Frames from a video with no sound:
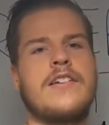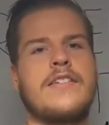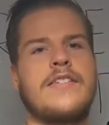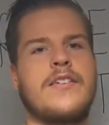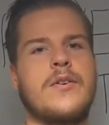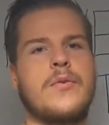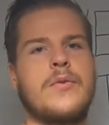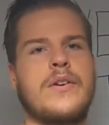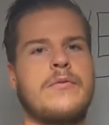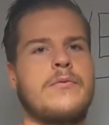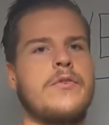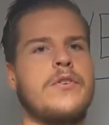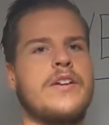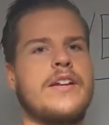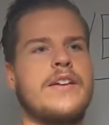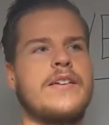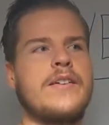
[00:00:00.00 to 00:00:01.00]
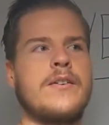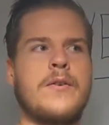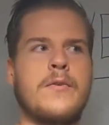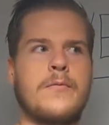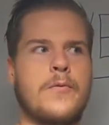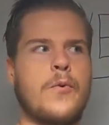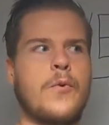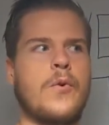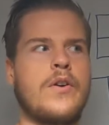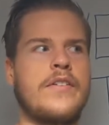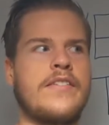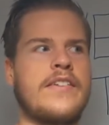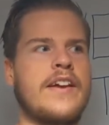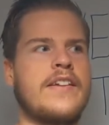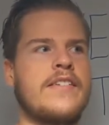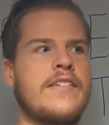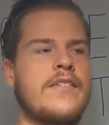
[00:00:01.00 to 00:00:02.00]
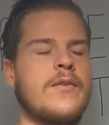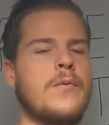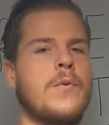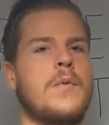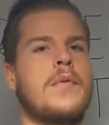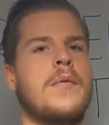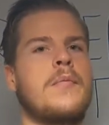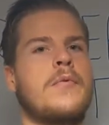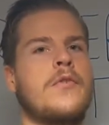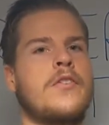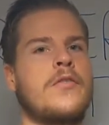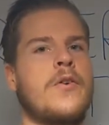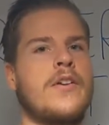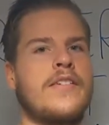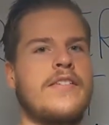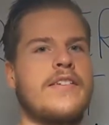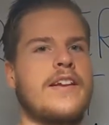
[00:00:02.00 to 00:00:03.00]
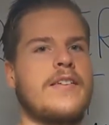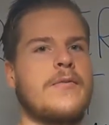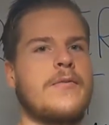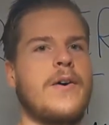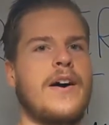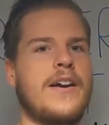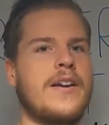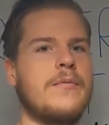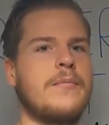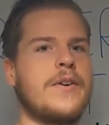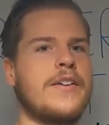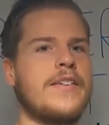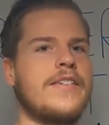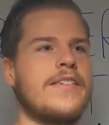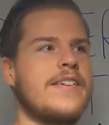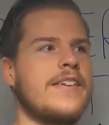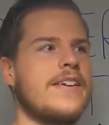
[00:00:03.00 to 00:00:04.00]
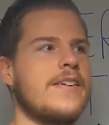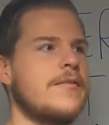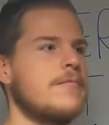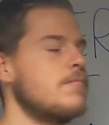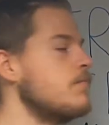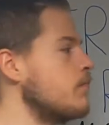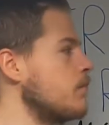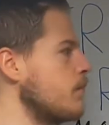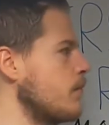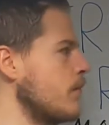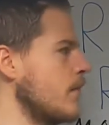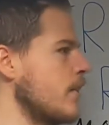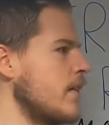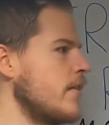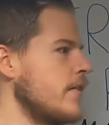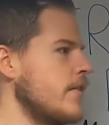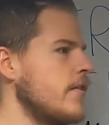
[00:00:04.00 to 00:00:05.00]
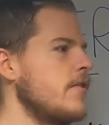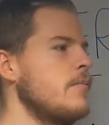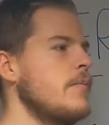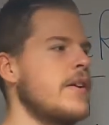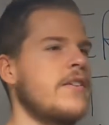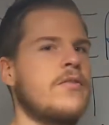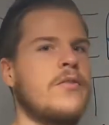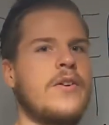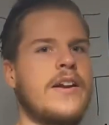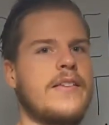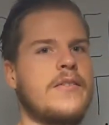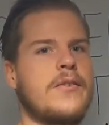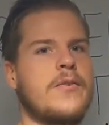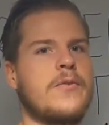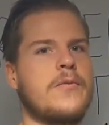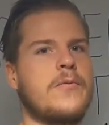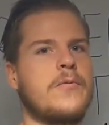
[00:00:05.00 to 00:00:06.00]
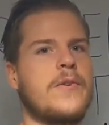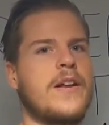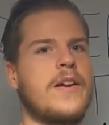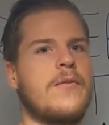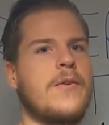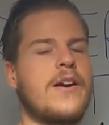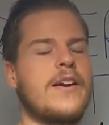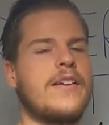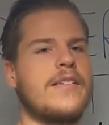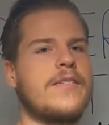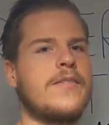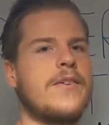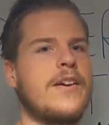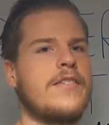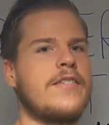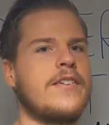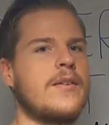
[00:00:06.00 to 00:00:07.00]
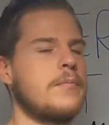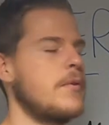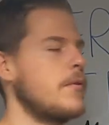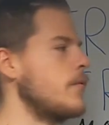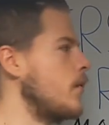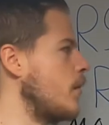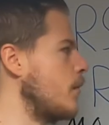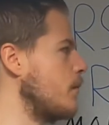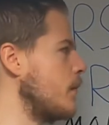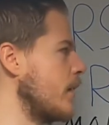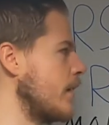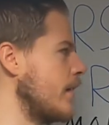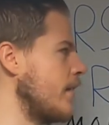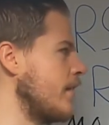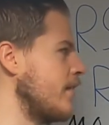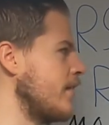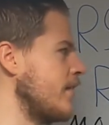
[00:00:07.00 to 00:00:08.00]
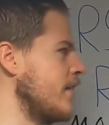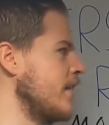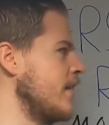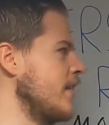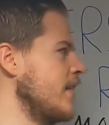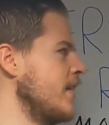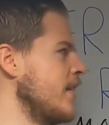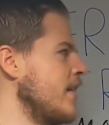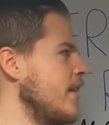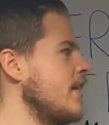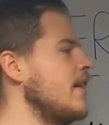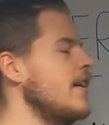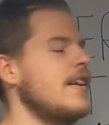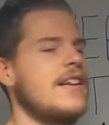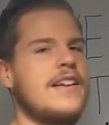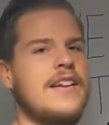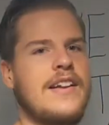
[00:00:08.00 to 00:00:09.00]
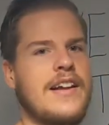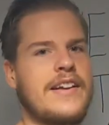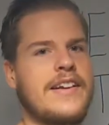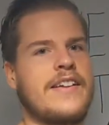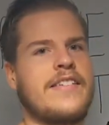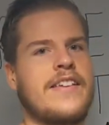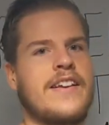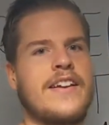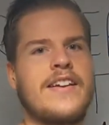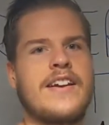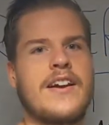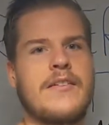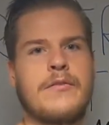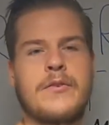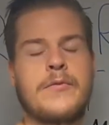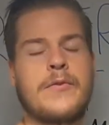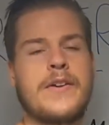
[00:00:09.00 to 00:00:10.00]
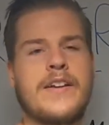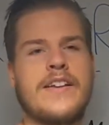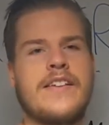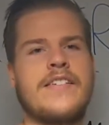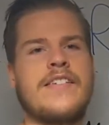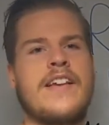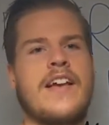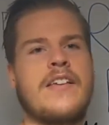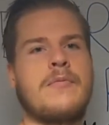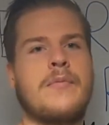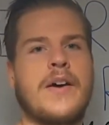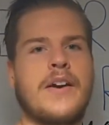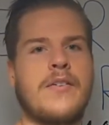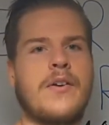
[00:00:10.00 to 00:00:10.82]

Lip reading: So if you need 4 sets to warm up for squats, that's fine, but just make sure that you feel ready to actually perform, because like I said, everything is as many